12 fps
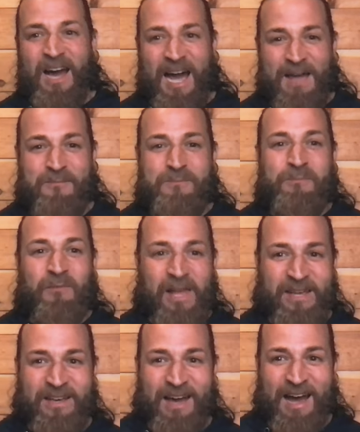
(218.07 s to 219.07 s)
I'm
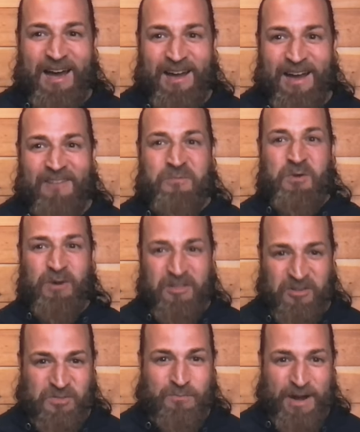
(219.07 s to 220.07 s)
like, I've been one of
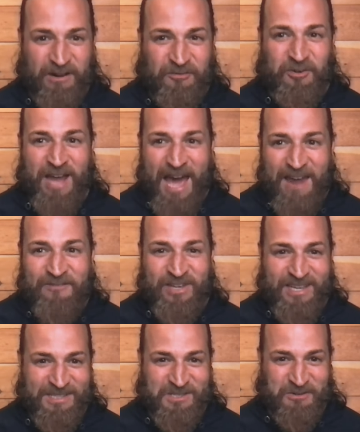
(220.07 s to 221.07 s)
those barefoot
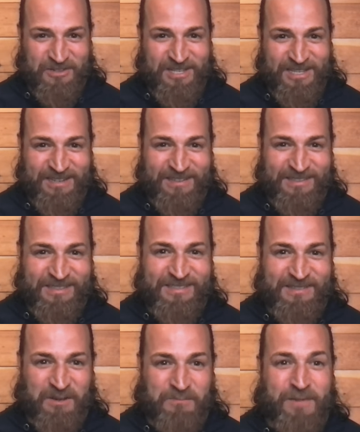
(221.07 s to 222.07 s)
advocates over the years,
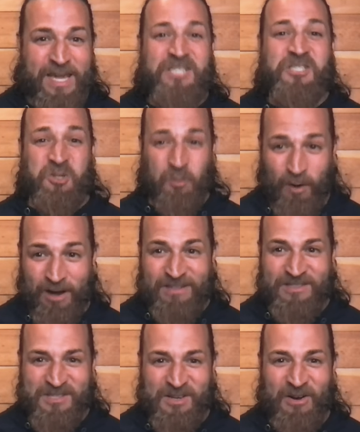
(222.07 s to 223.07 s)
right? Major yeah. one.
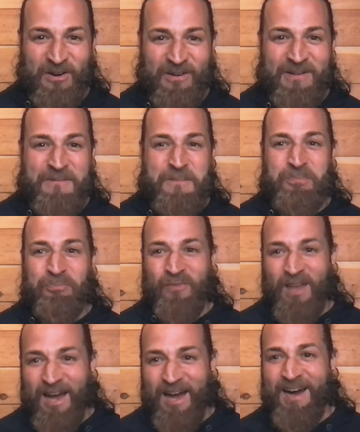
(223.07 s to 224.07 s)
So
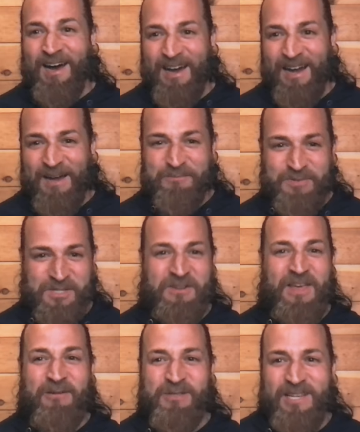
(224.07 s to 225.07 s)
uh, I'm sure
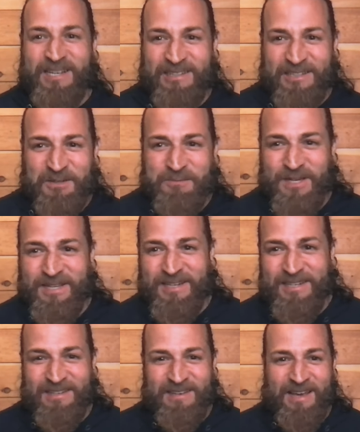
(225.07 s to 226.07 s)
that was like a little bit
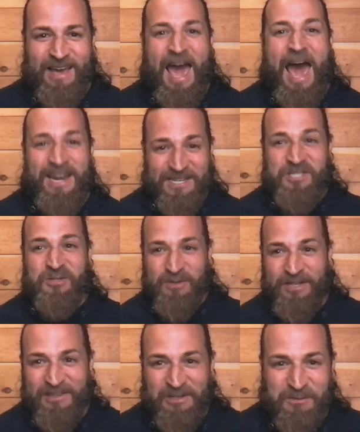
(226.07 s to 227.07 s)
uh, added to
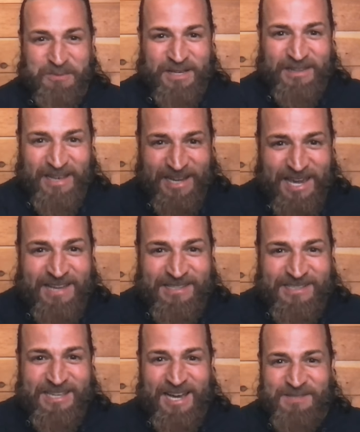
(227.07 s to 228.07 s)
it a little bit like hey
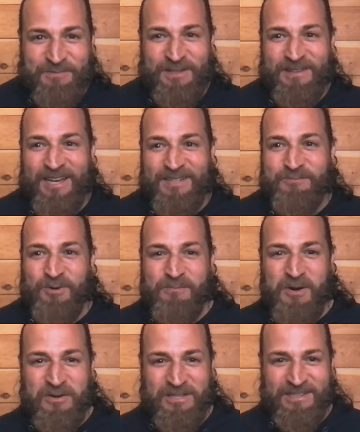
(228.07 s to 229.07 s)
this guy's been like
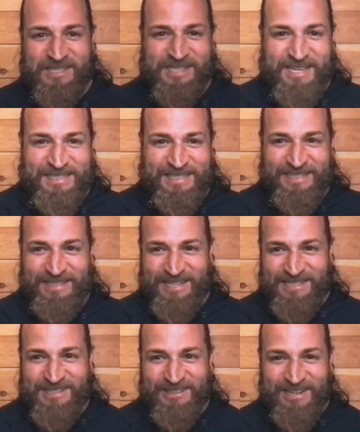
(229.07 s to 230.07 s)
promoting this idea and then
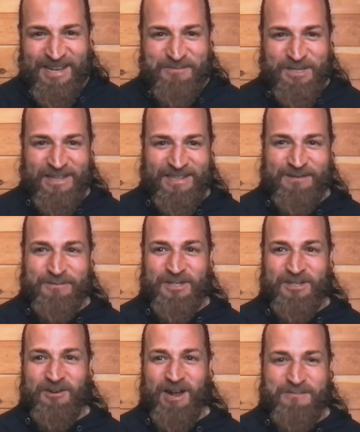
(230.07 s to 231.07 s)
he's looking at me like i'm a
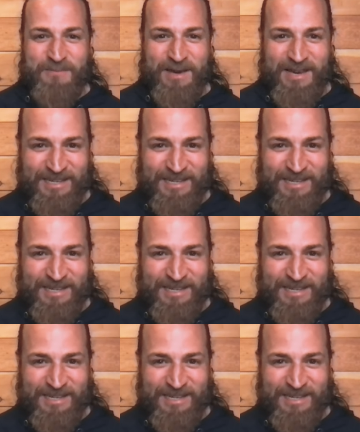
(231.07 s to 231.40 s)
grind bag